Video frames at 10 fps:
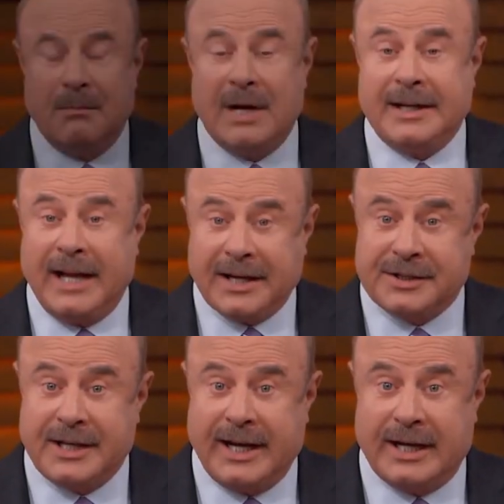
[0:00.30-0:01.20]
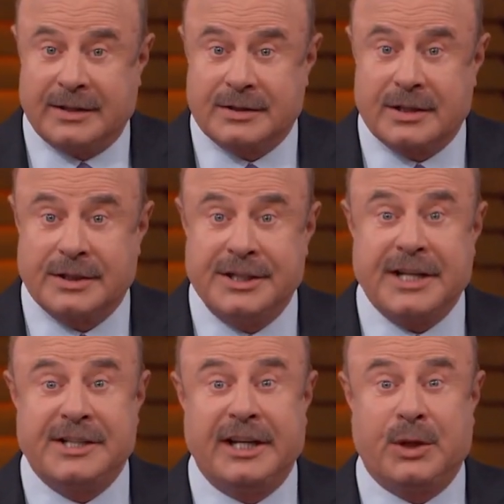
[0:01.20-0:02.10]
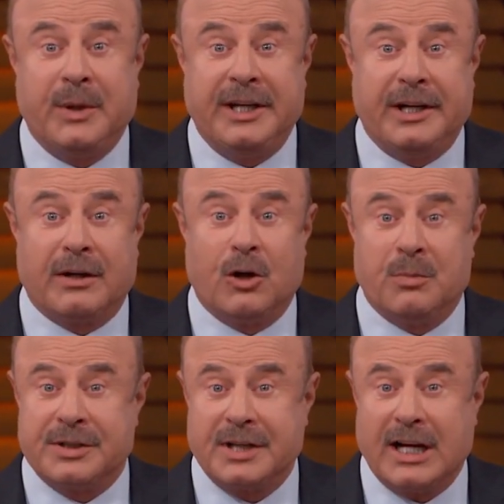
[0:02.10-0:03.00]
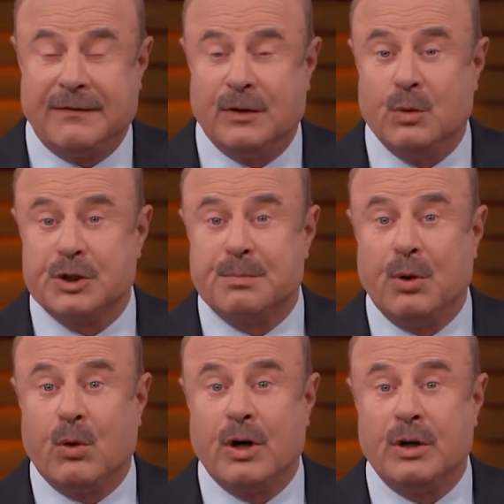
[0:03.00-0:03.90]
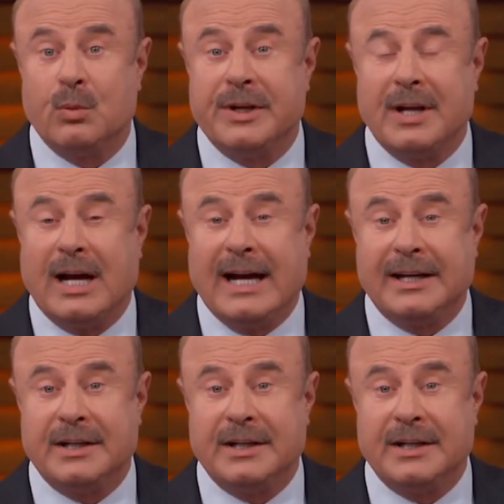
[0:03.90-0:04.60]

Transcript: My next guest, 63 year old Mustafa, was born with eye